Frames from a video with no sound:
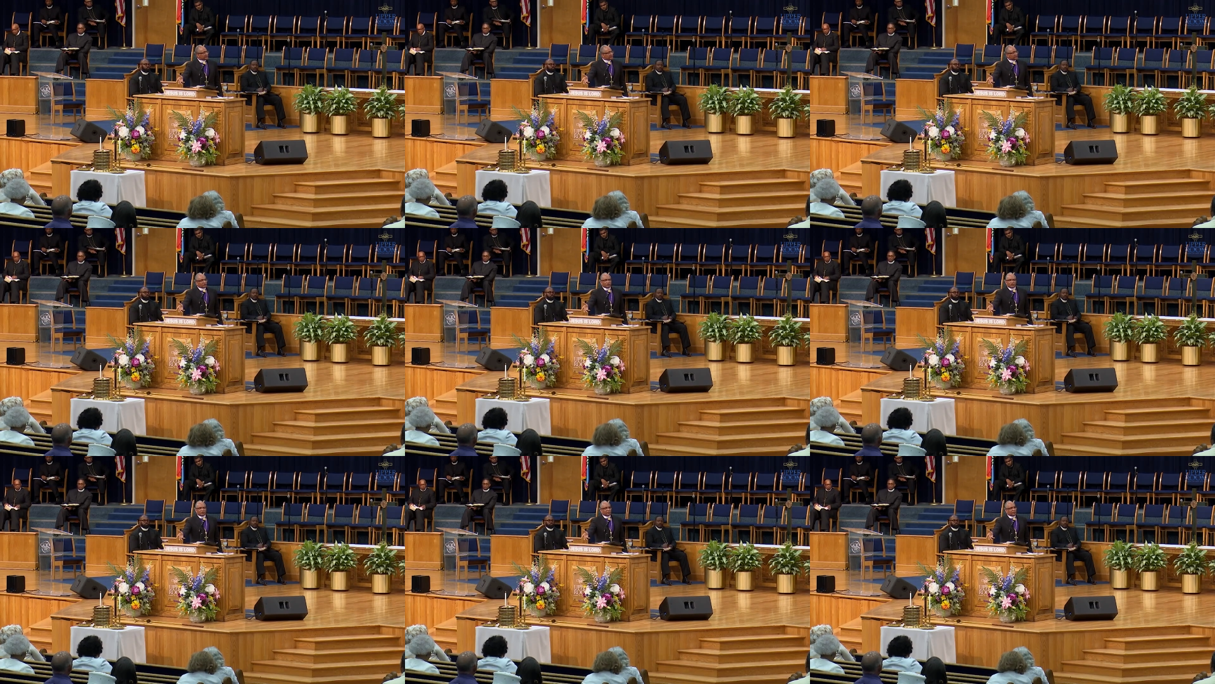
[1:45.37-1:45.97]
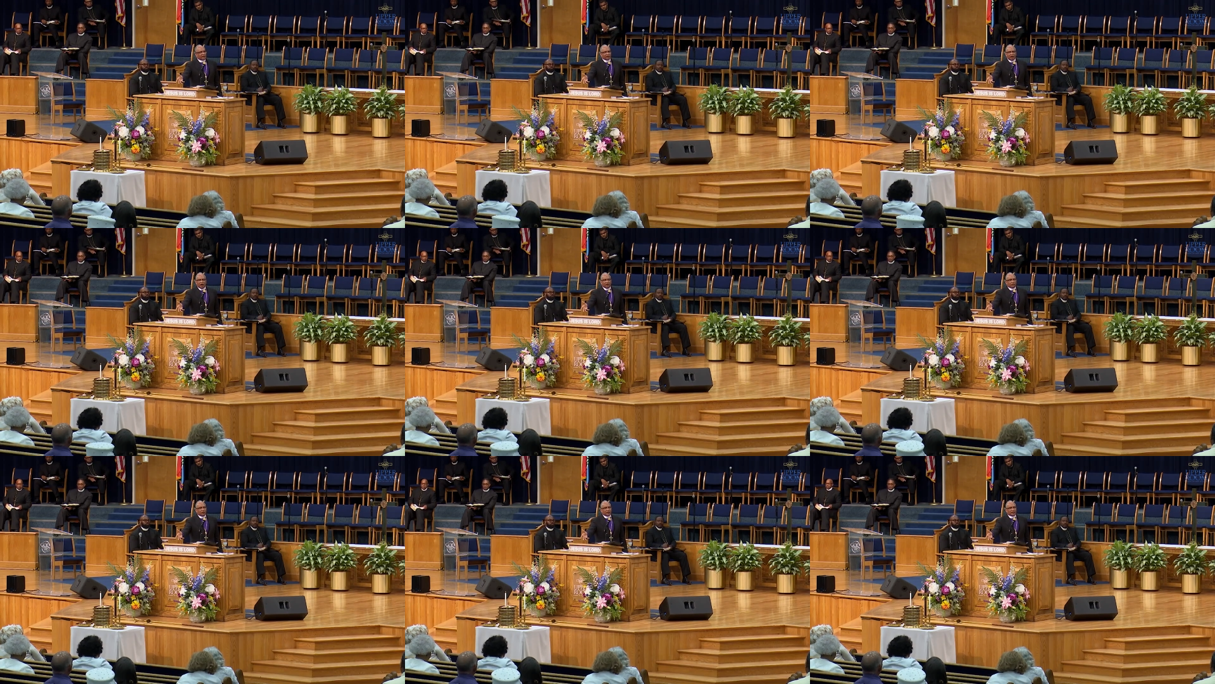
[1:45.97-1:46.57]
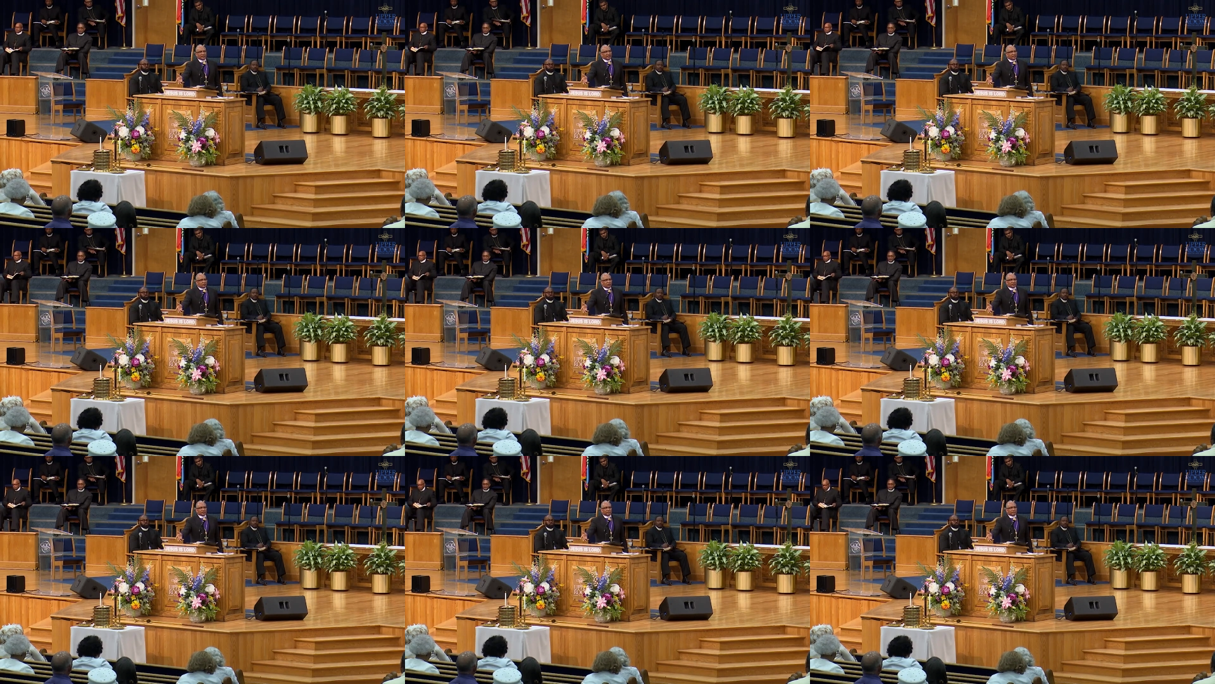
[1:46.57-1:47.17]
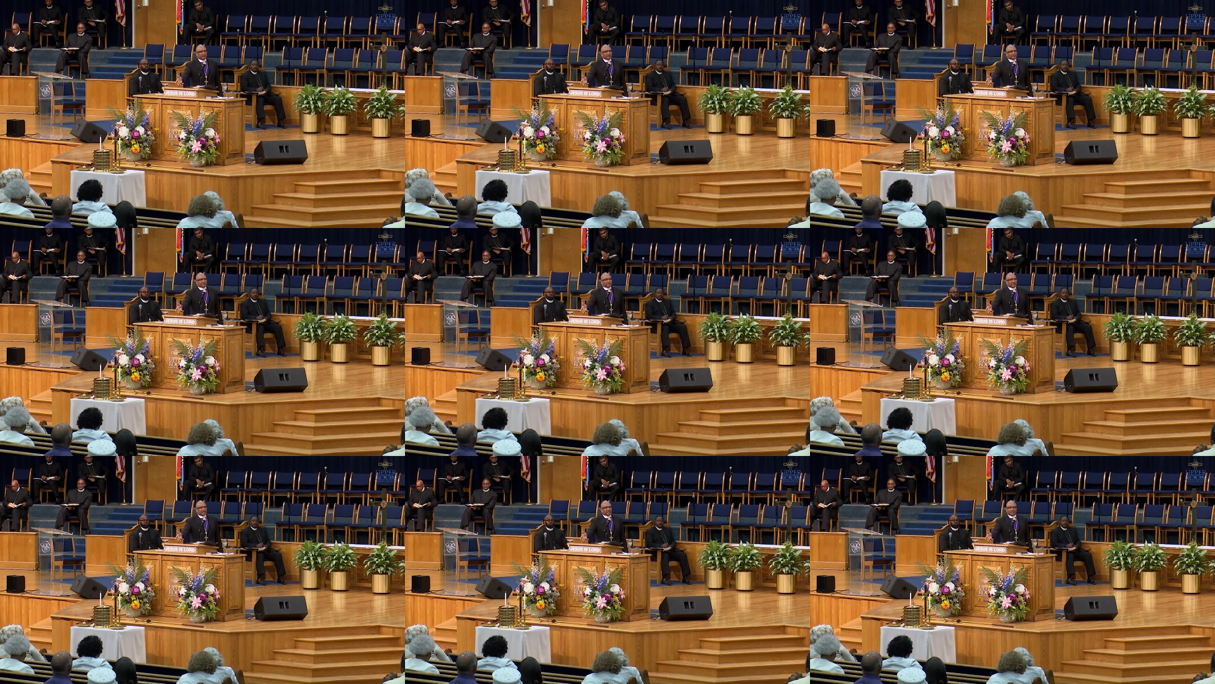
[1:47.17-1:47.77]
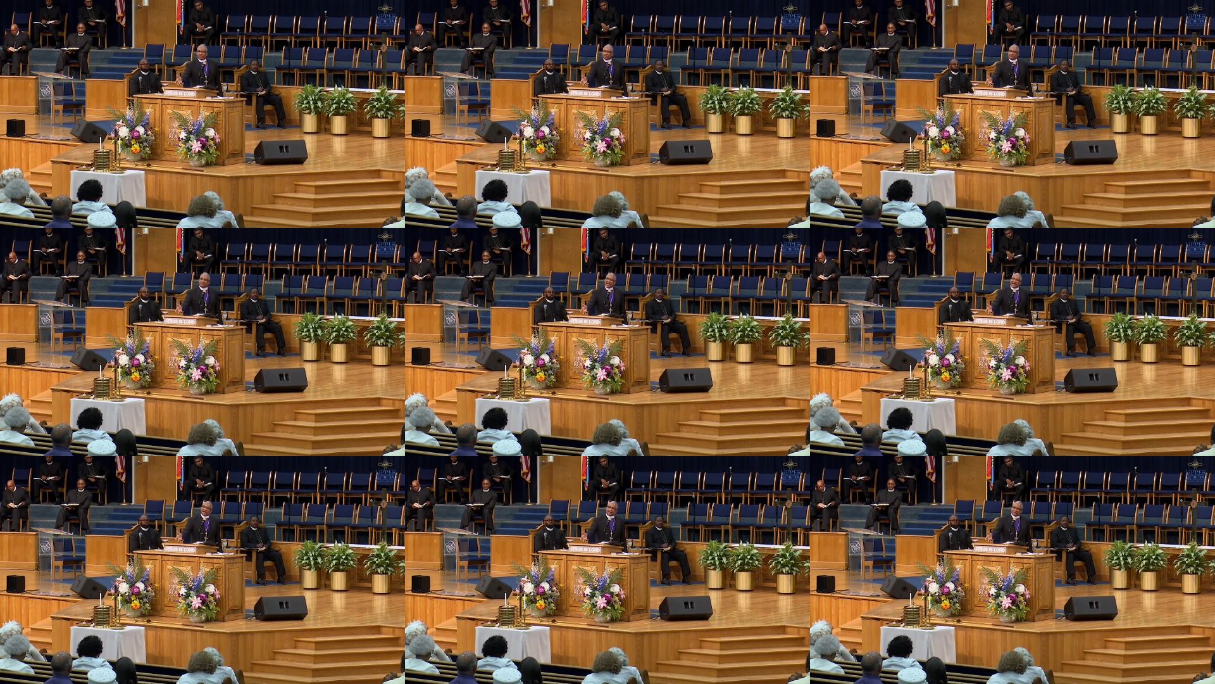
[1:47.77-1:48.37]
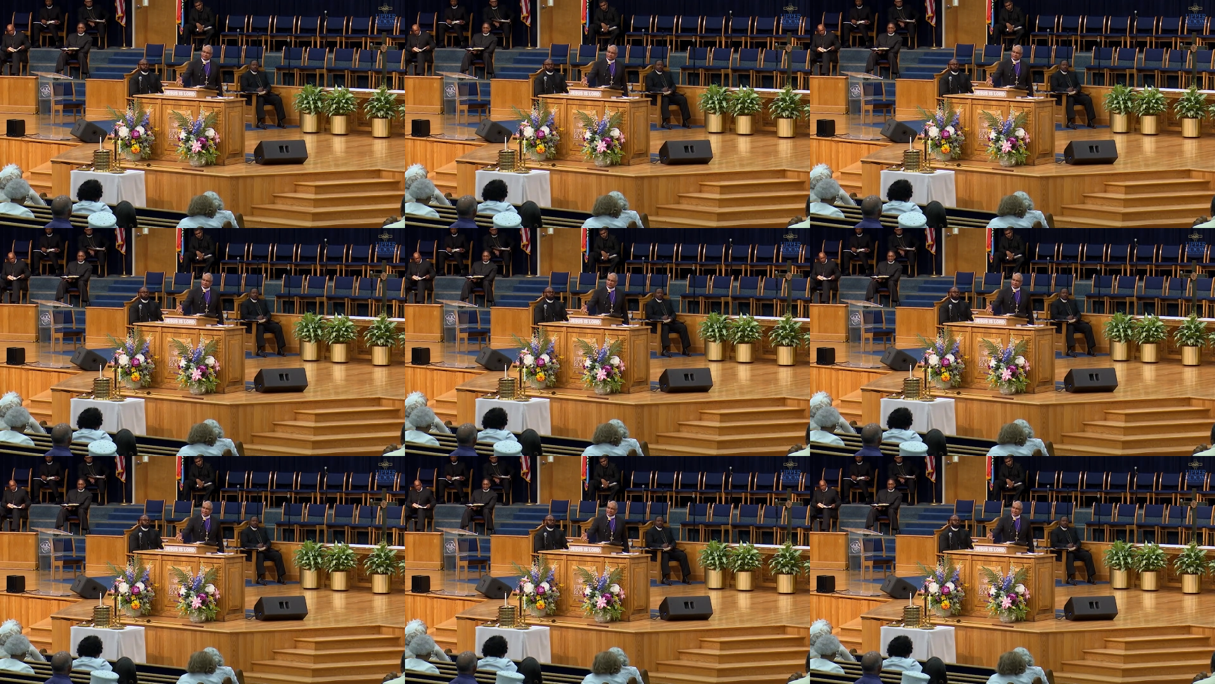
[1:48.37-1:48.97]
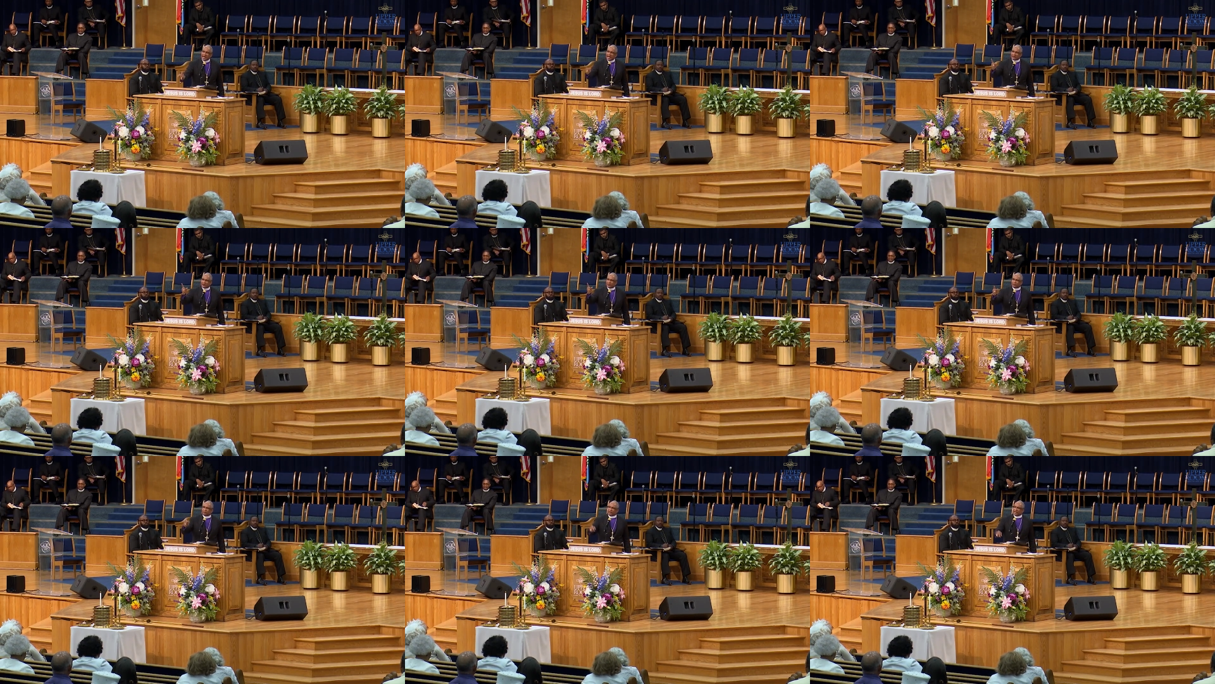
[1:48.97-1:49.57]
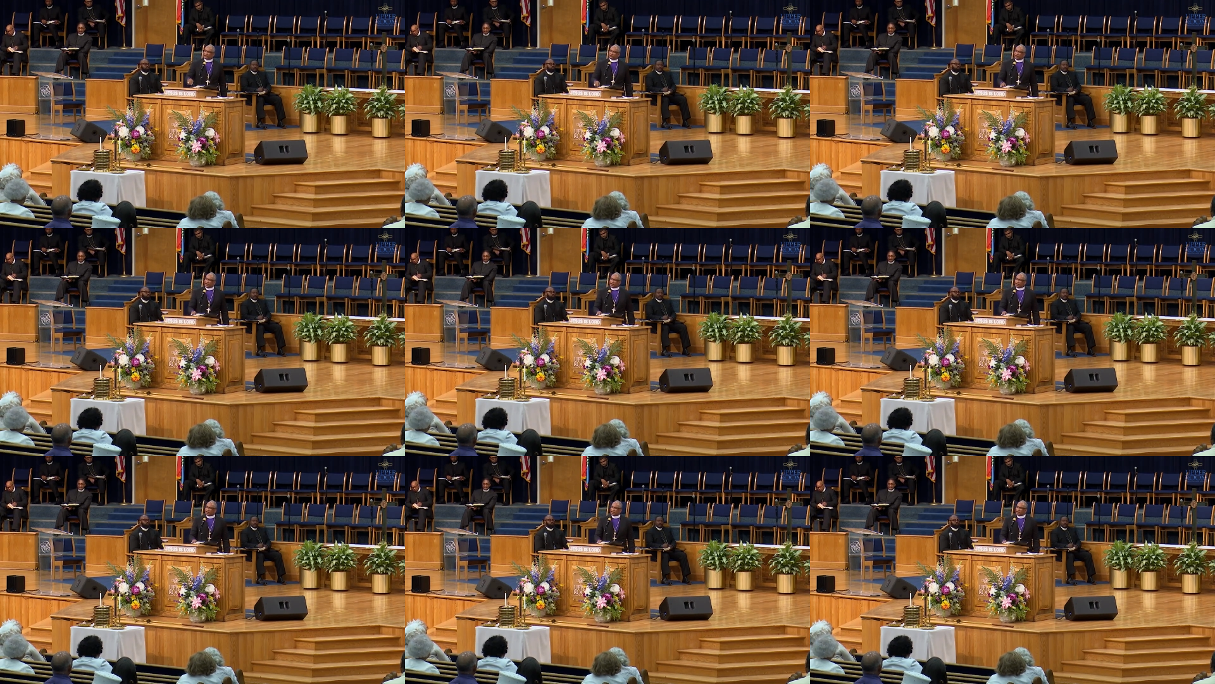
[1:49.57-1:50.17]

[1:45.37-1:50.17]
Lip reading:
Nobody's mouth can be seen.